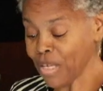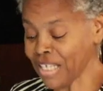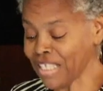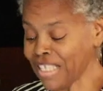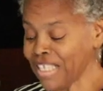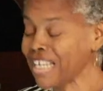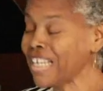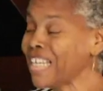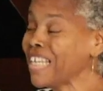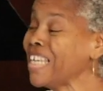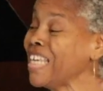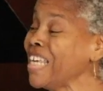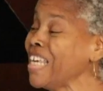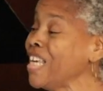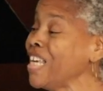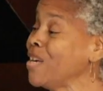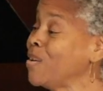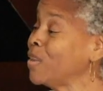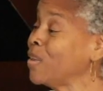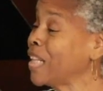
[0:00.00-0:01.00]
is to get
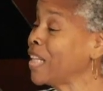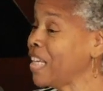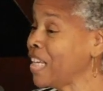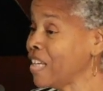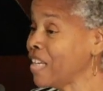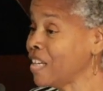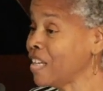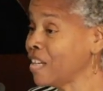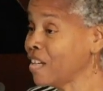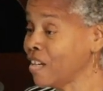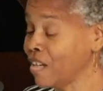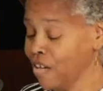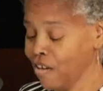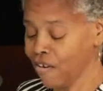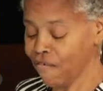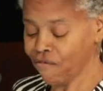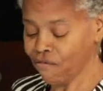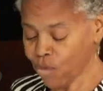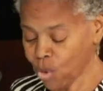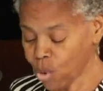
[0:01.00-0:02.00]
healing
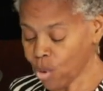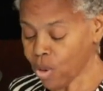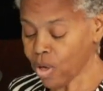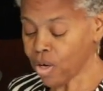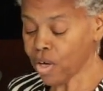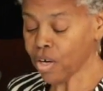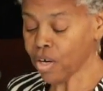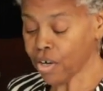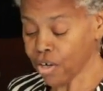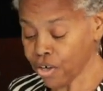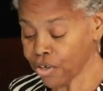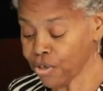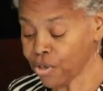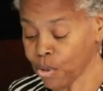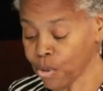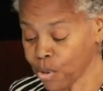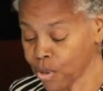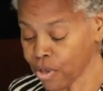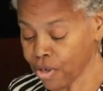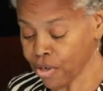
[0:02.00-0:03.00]
for her
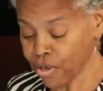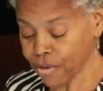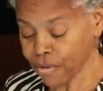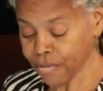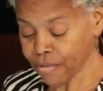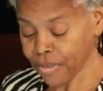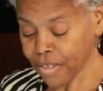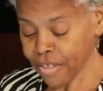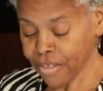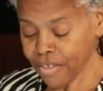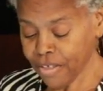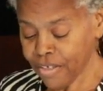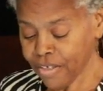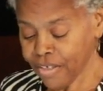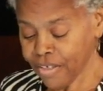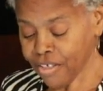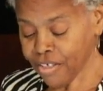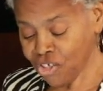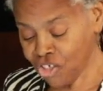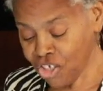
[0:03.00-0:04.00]
daughter.
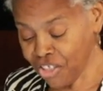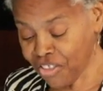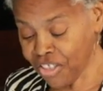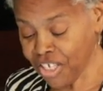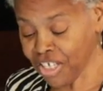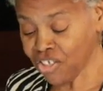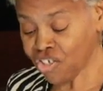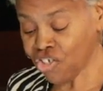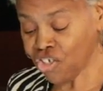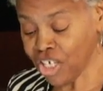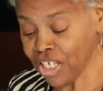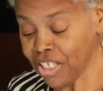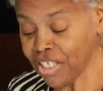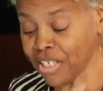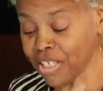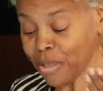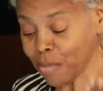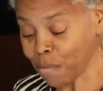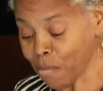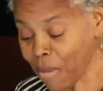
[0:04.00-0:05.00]
And she thinks
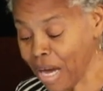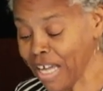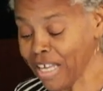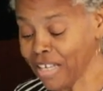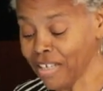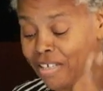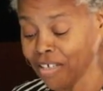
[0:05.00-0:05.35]
Jesus might